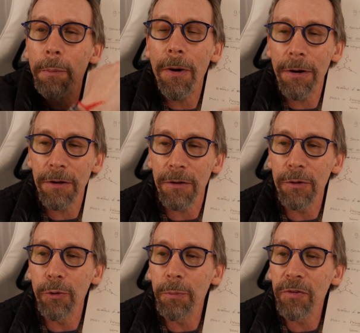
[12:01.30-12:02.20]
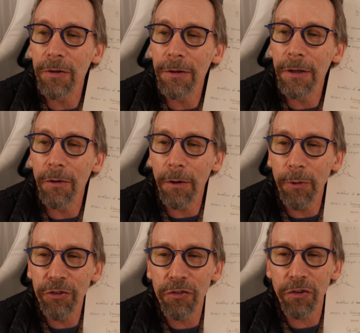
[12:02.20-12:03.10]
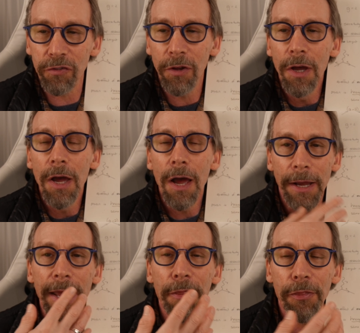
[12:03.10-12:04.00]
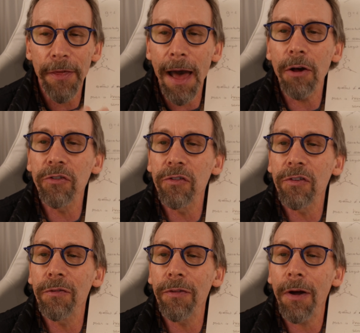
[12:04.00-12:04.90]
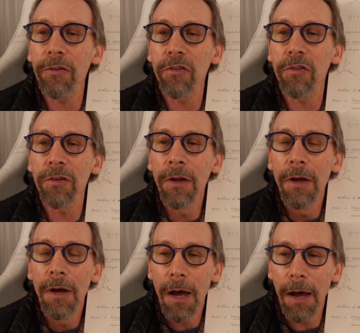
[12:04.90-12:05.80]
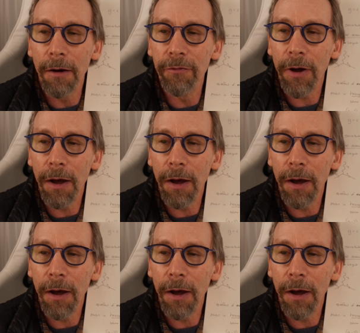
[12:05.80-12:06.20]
particle loops, which is just, again, thousands and thousands of